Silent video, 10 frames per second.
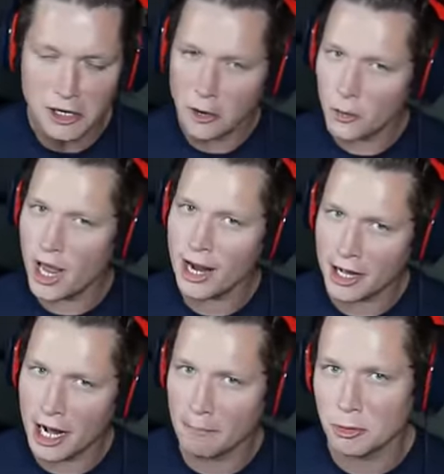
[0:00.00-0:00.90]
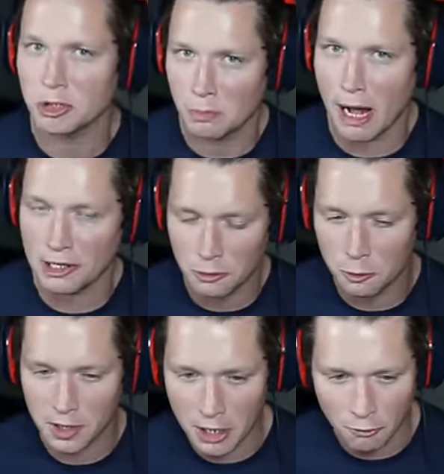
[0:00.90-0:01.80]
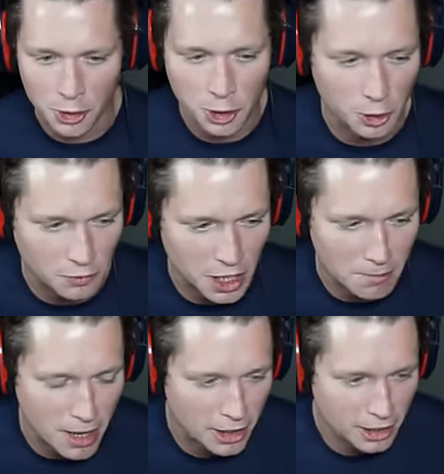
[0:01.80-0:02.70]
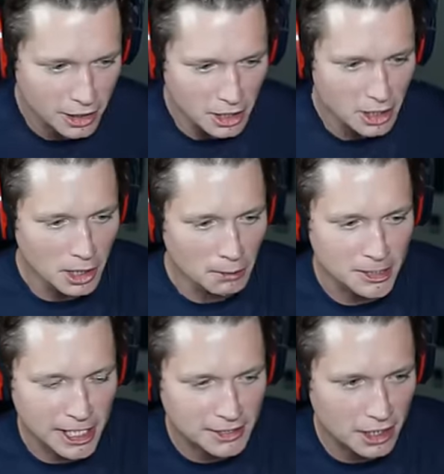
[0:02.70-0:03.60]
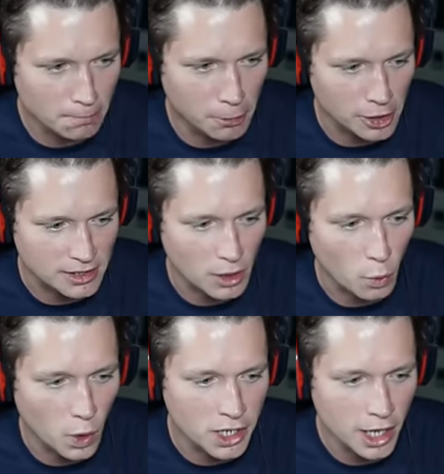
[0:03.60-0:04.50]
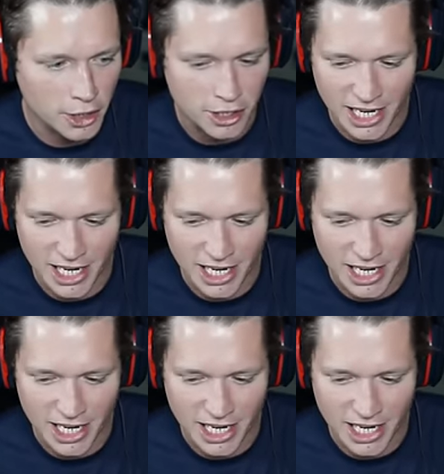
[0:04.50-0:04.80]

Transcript: We had a couple of spots where we definitely could have done better, but that's going to put us at one hundred